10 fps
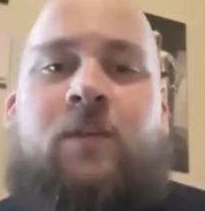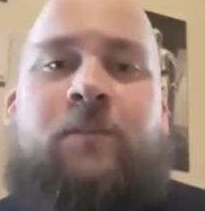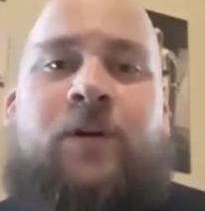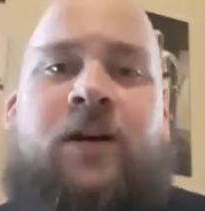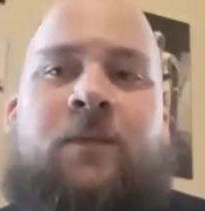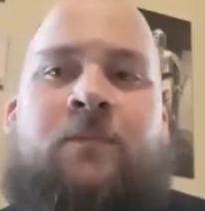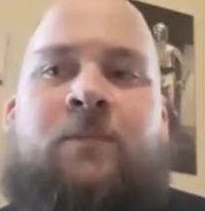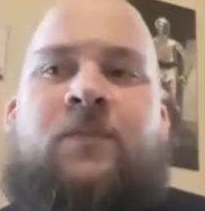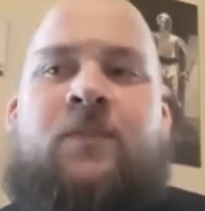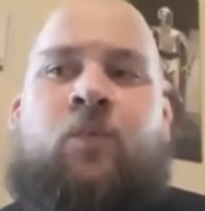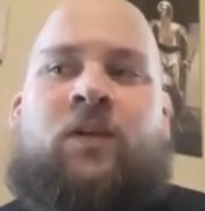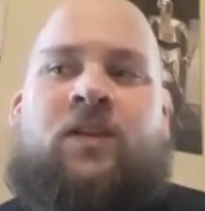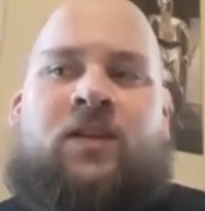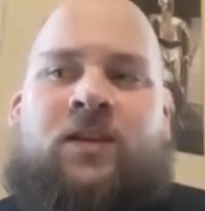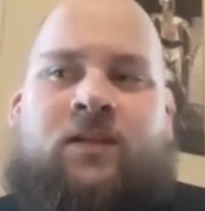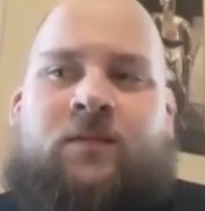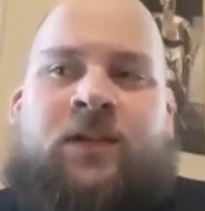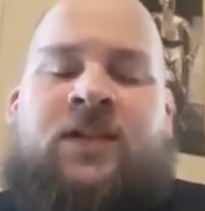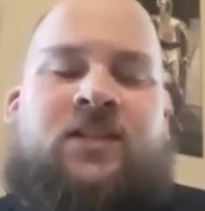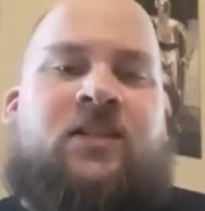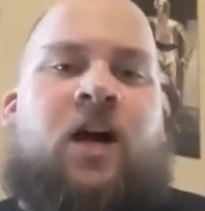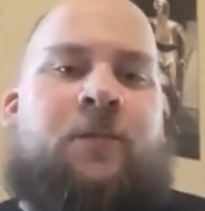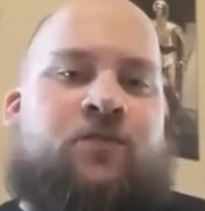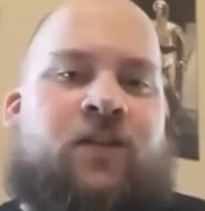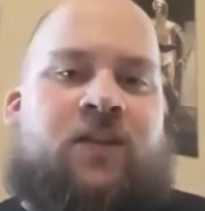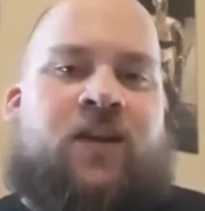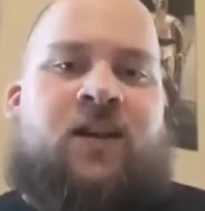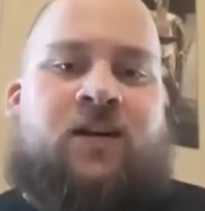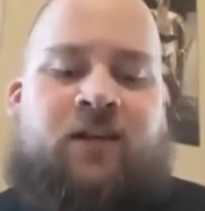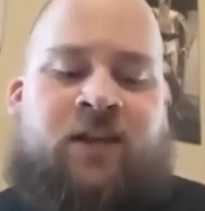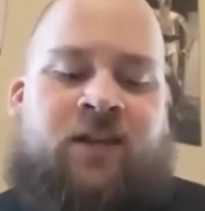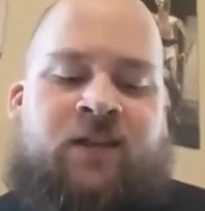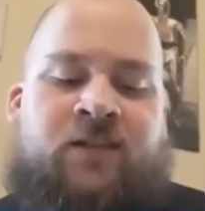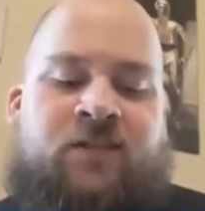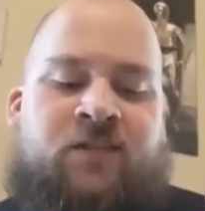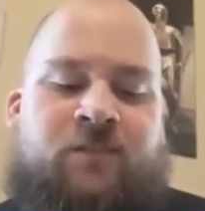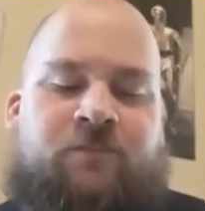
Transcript: But one of the easiest combos right there is